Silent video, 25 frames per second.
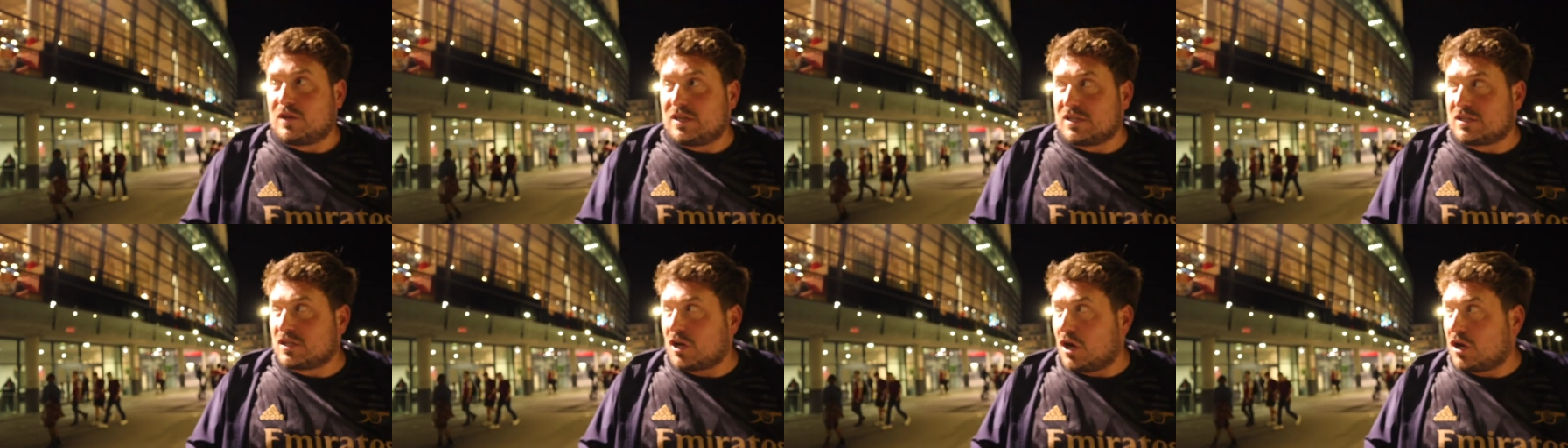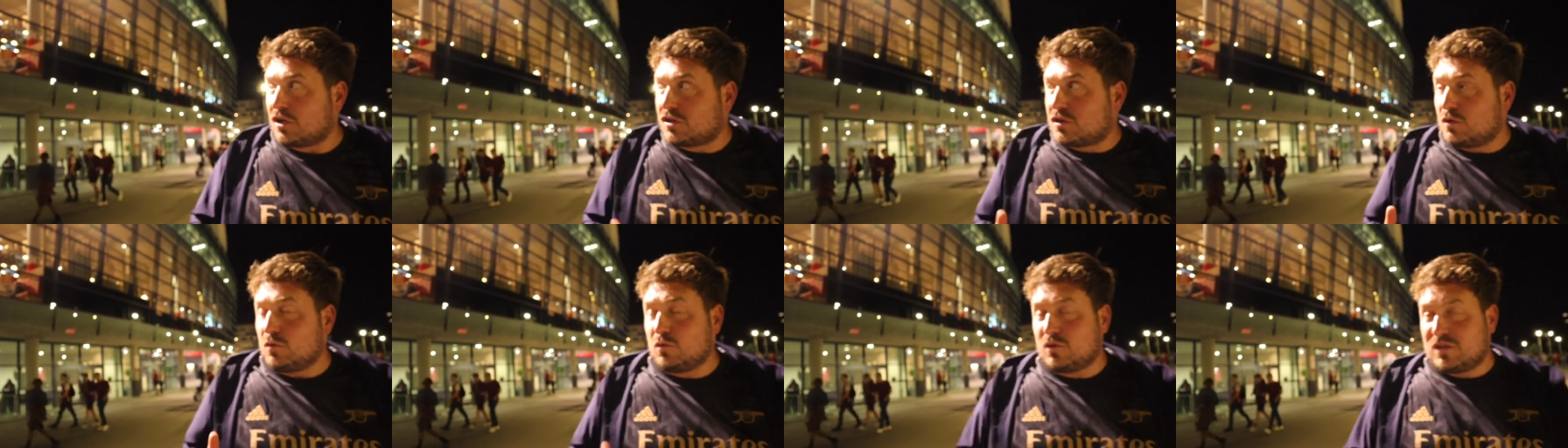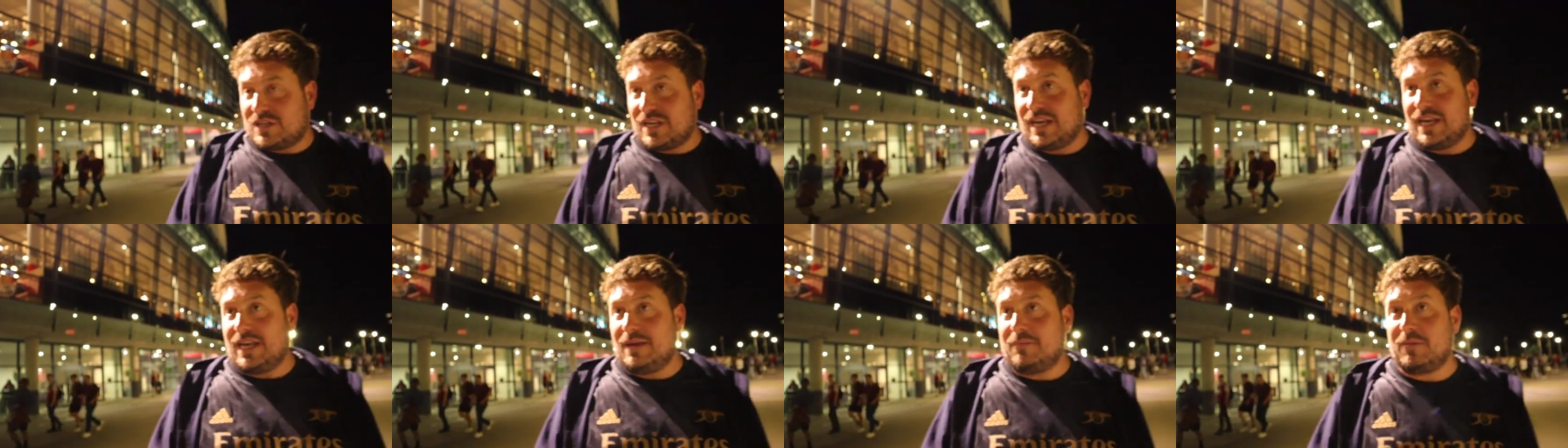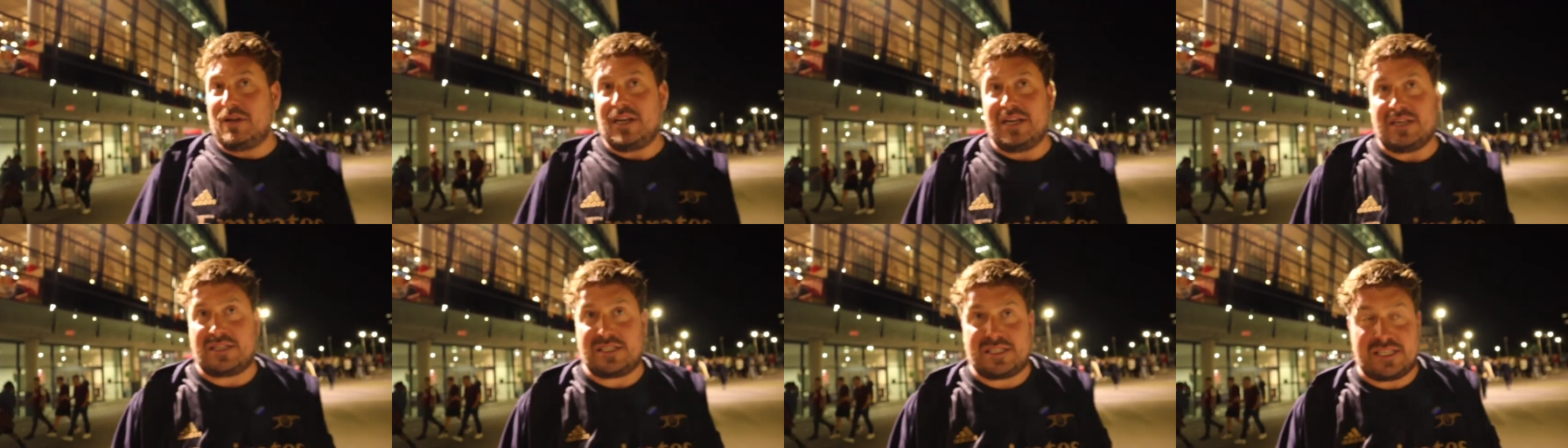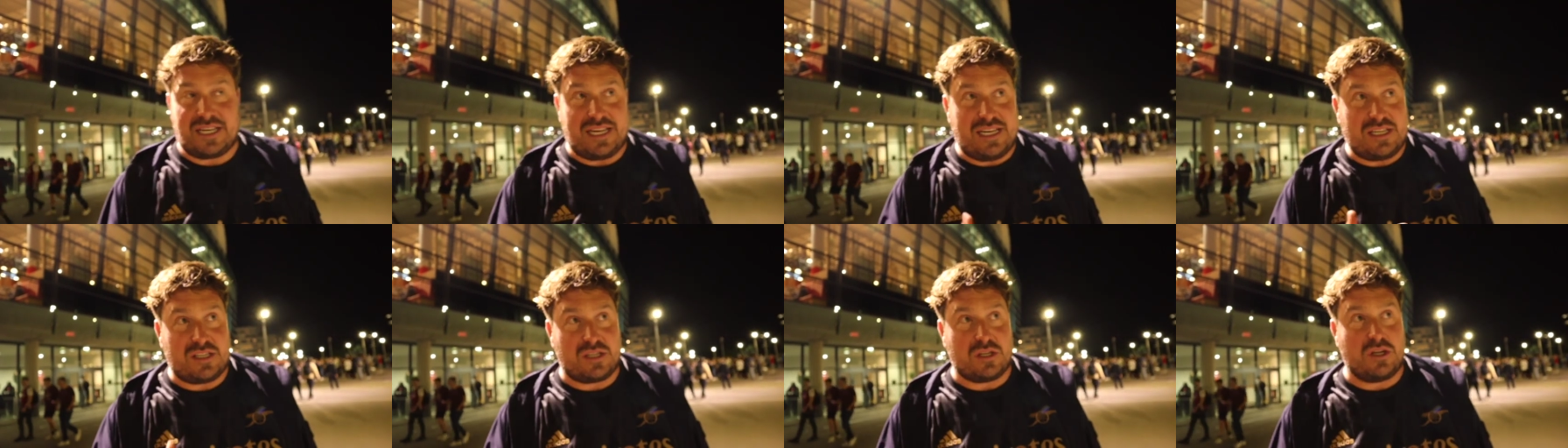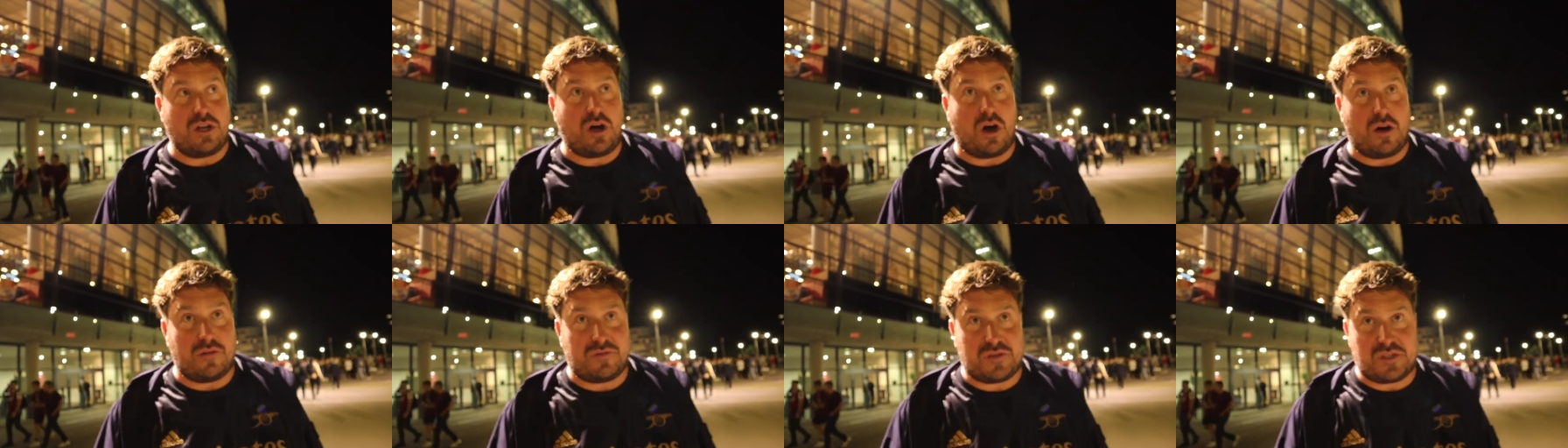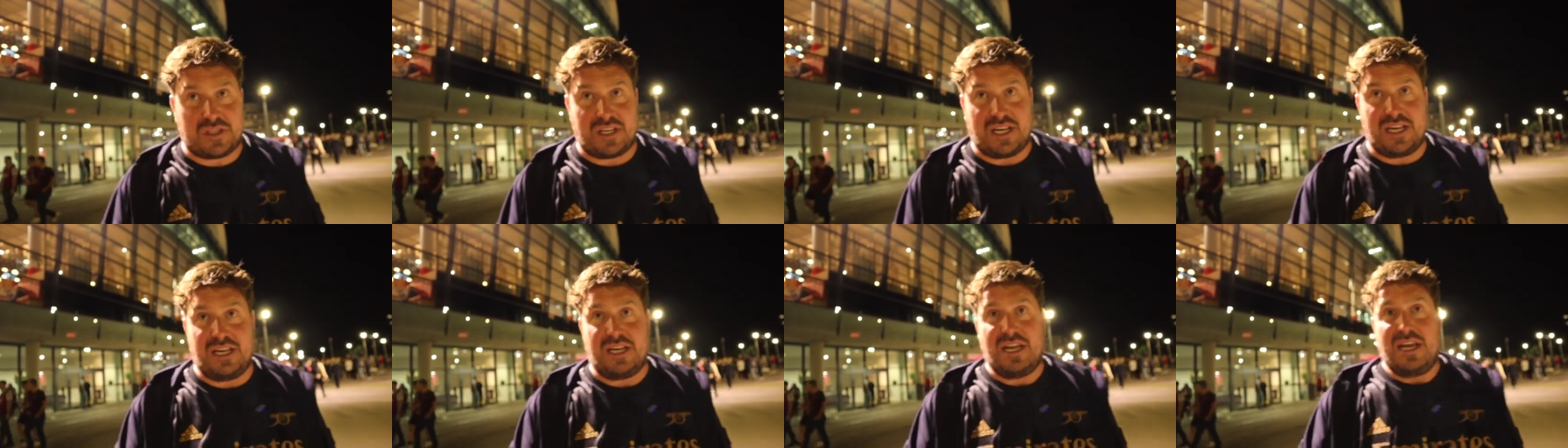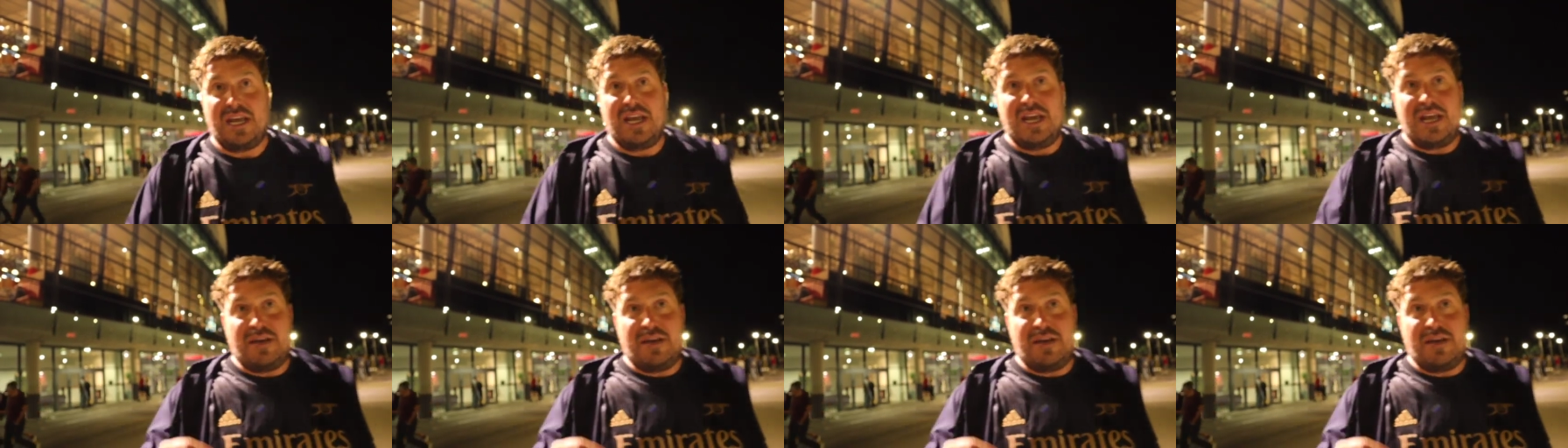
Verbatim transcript: this Arsenal team and this season that I've seen